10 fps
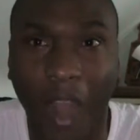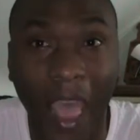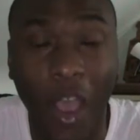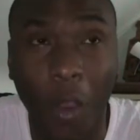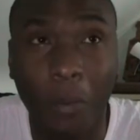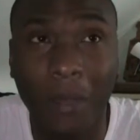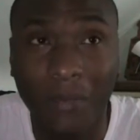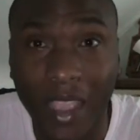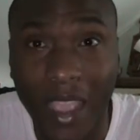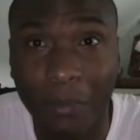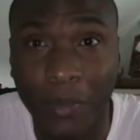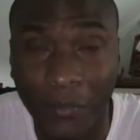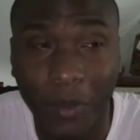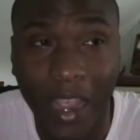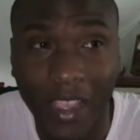I hope I'm dead
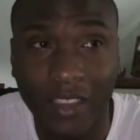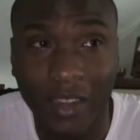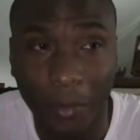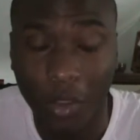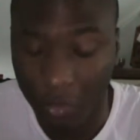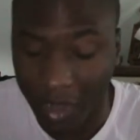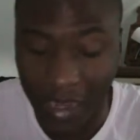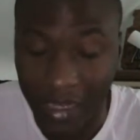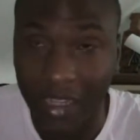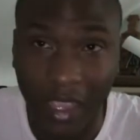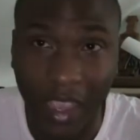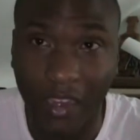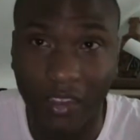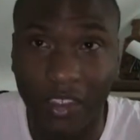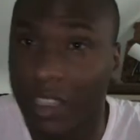before I get to the point where I need a
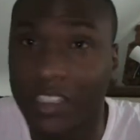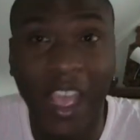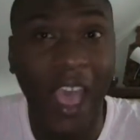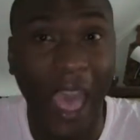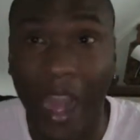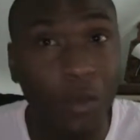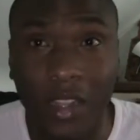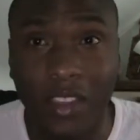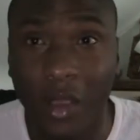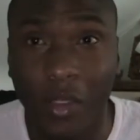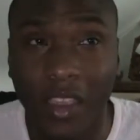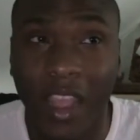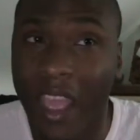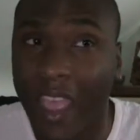cane and shit, because I don't want to deal with it.